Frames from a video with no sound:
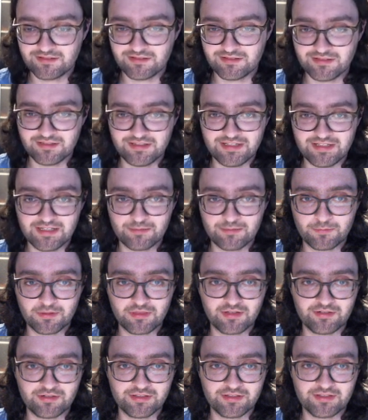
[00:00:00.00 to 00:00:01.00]
deal with
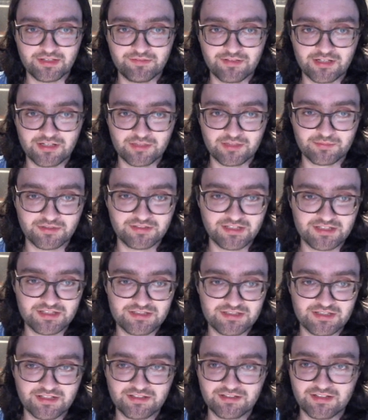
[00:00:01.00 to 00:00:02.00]
their difficult
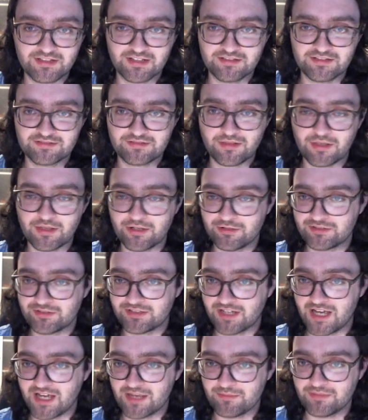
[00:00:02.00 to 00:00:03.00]
position, as their
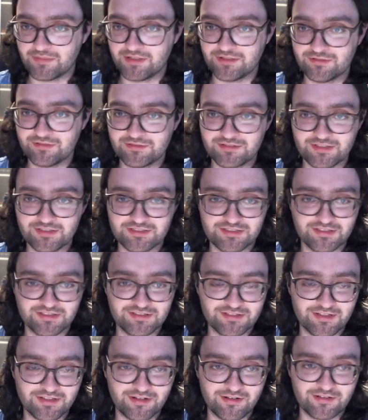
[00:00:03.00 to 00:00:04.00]
time usage
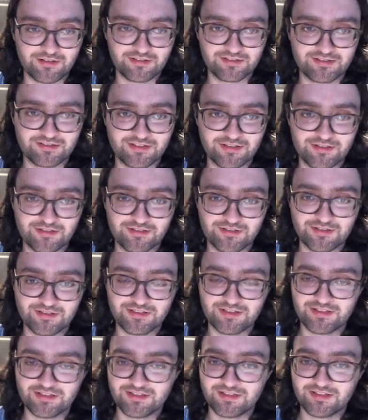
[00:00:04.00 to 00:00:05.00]
is also
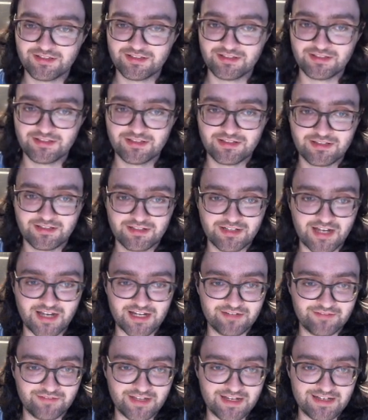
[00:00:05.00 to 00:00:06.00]
kind
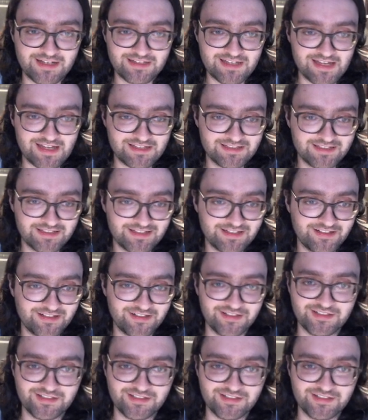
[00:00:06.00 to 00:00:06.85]
of indicating here.